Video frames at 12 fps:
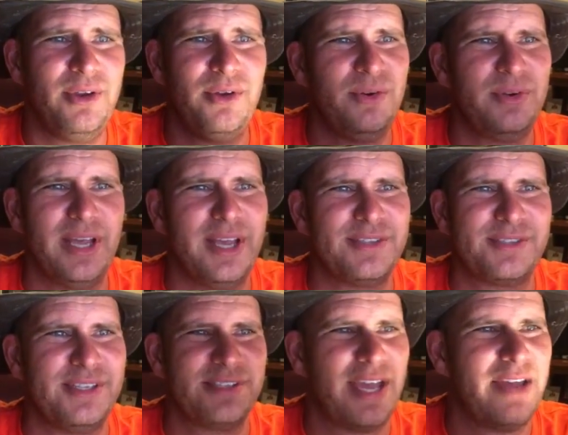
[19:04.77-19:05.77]
Who does
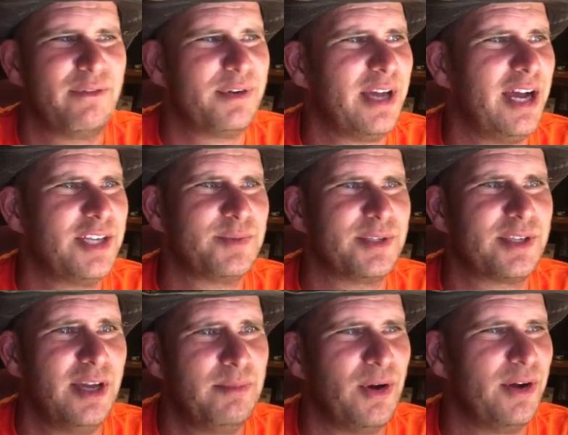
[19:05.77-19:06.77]
these
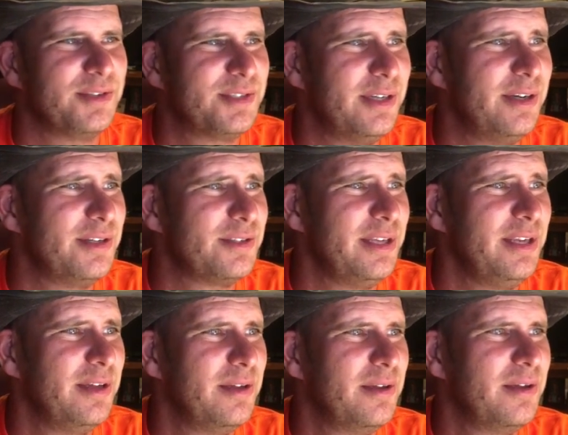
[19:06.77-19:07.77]
advertisements? Come on, seriously?